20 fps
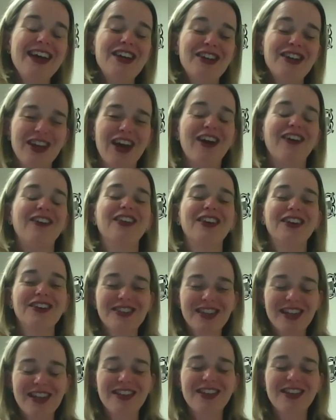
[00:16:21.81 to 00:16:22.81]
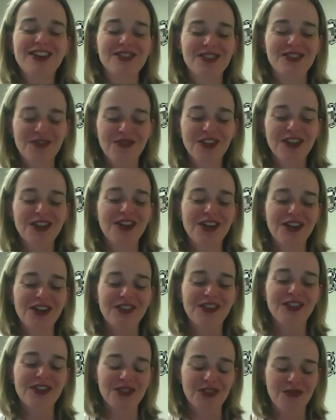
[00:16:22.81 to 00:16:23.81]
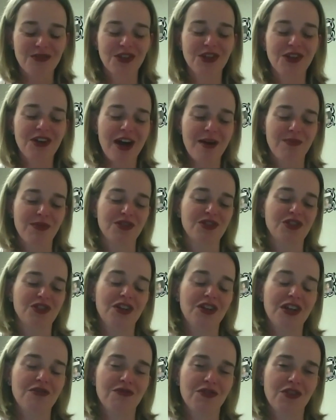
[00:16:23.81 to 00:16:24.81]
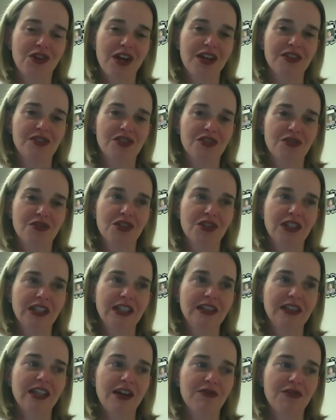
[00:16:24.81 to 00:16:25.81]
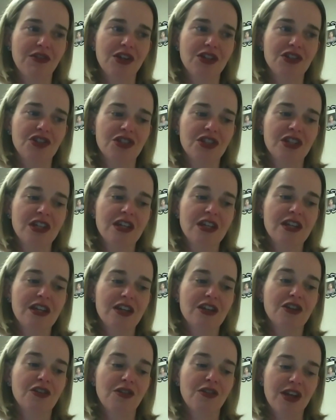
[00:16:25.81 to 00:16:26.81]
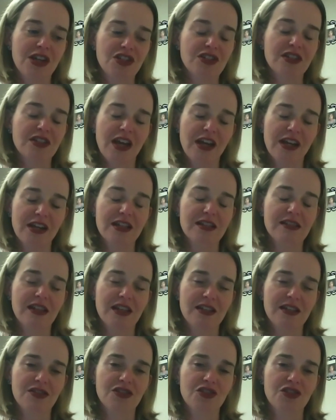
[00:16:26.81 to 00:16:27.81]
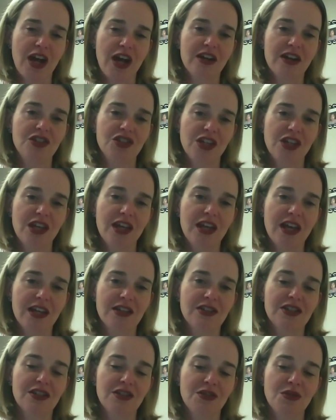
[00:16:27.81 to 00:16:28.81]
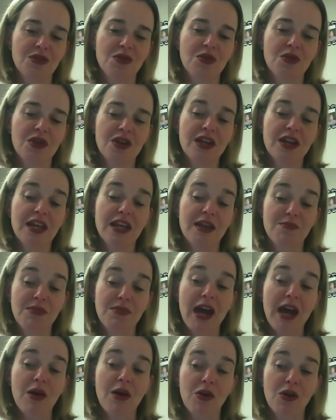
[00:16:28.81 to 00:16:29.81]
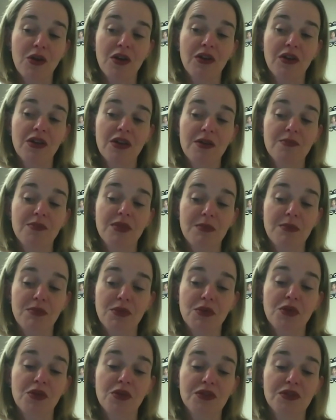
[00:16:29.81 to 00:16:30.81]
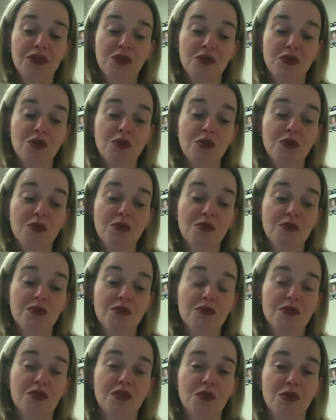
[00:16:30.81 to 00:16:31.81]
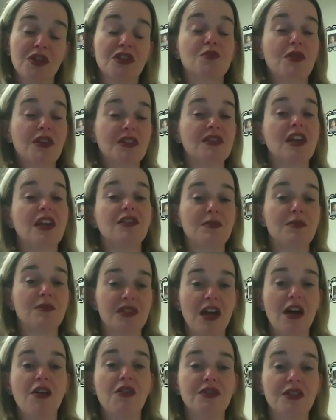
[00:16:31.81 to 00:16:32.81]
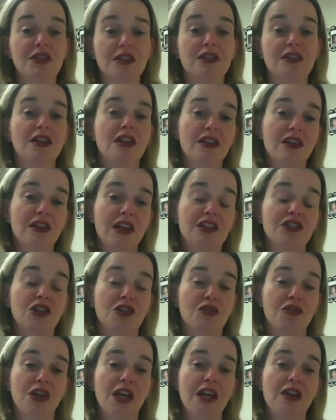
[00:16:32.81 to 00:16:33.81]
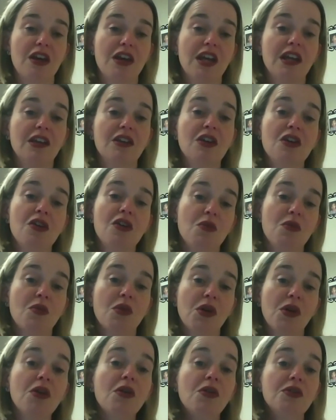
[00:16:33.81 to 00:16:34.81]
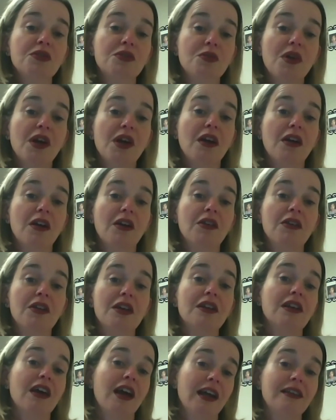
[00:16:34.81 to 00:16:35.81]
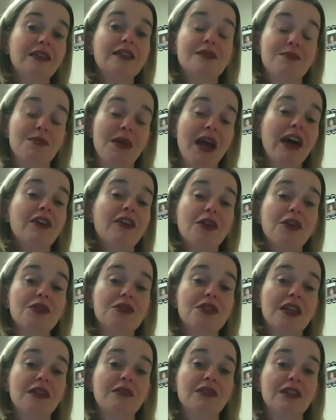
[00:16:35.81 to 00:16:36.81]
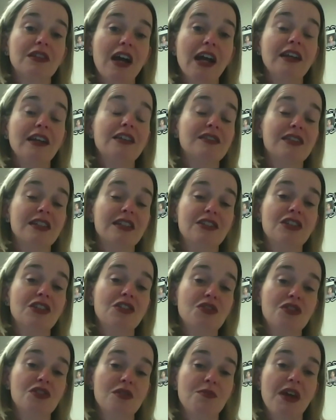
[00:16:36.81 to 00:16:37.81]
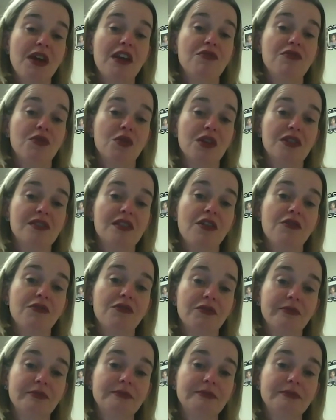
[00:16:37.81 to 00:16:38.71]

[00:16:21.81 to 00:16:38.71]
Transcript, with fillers: Now there's a there's a real there's a real opportunity for us to really leverage courageous kindness as a strategy and to empower people to to express that themselves and to and to create a world where kindness matters and kindness continues to pay for itself.